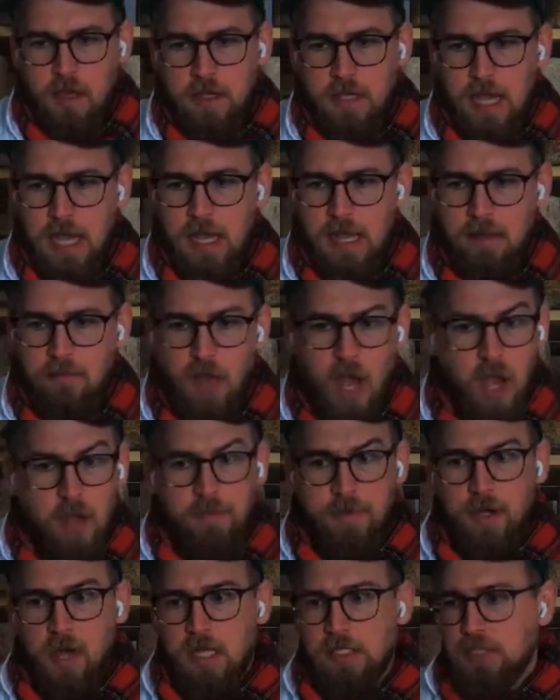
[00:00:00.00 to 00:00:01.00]
Yeah, I
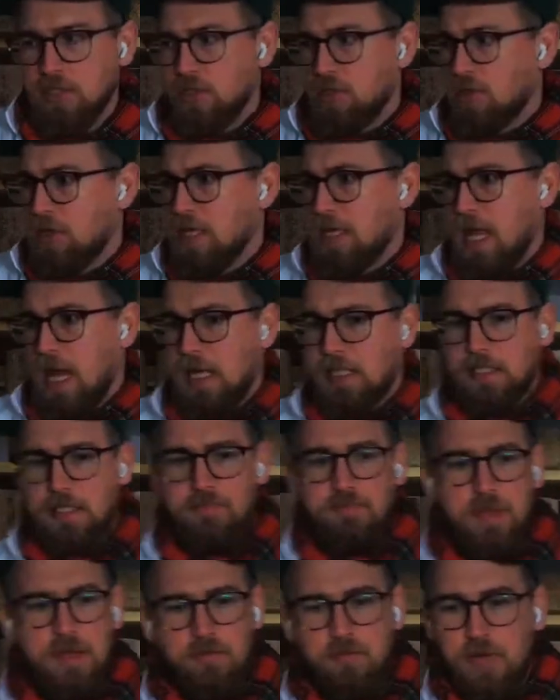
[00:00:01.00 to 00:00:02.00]
hope you guys enjoy that. It's
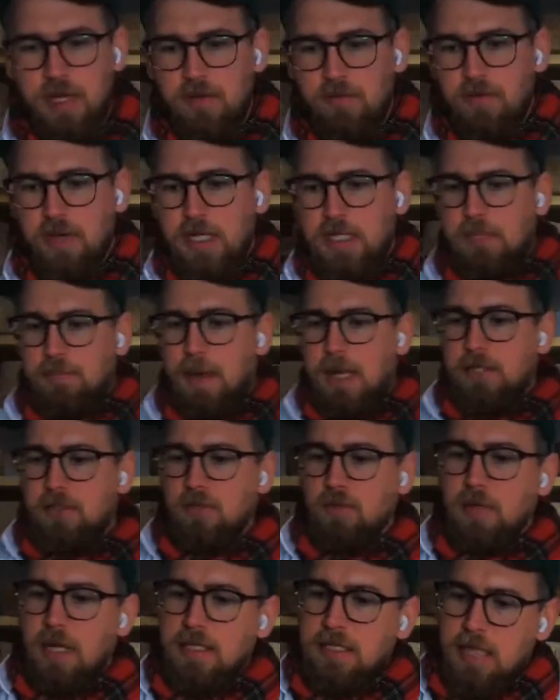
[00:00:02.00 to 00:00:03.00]
something really, really
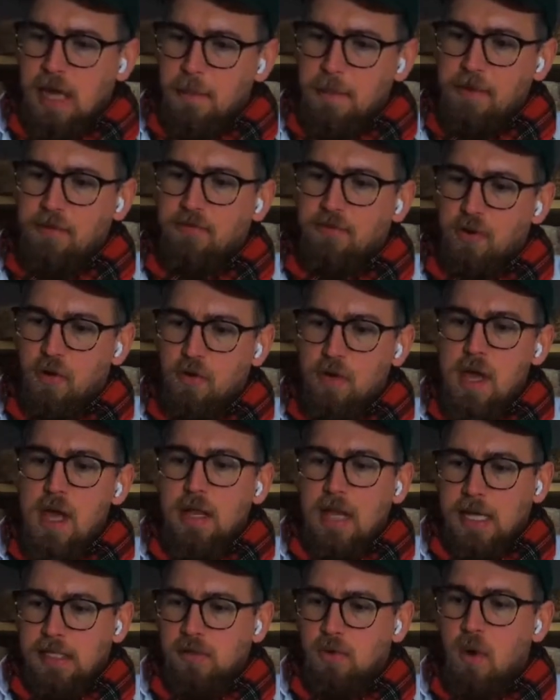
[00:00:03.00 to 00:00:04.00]
special that's coming through.
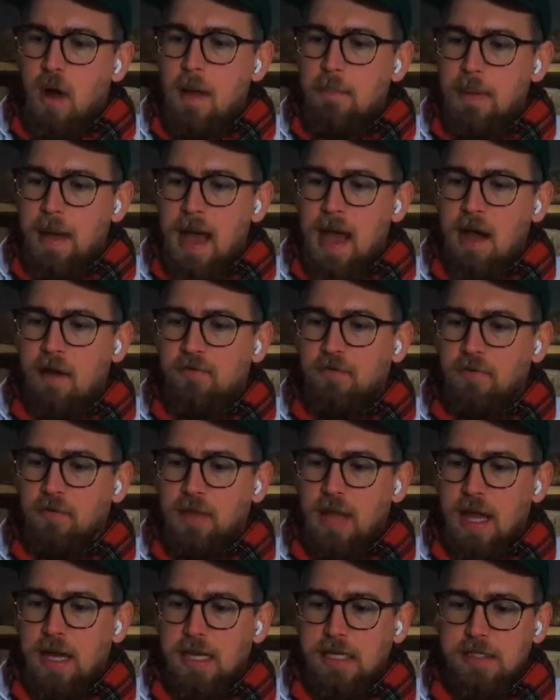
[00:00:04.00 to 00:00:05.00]
That's quite
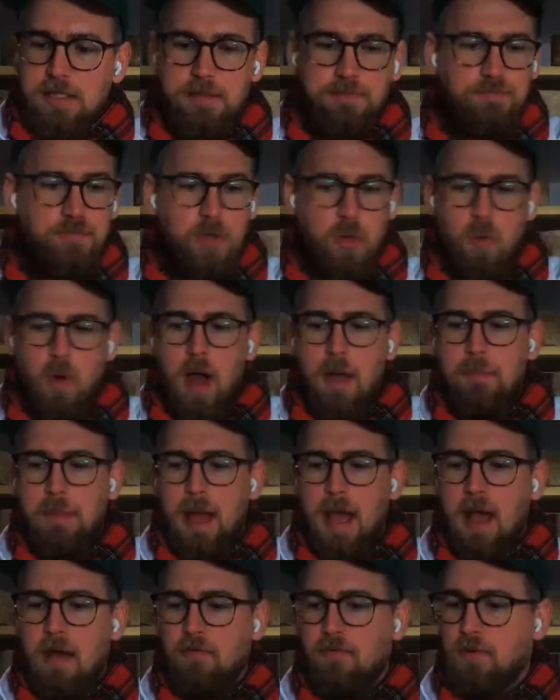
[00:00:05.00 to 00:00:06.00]
powerful, that is. Quite
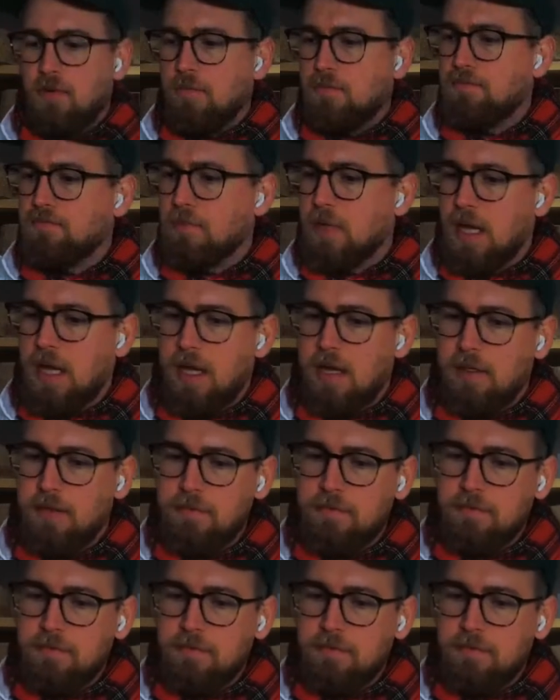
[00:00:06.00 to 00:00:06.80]
powerful. Yeah.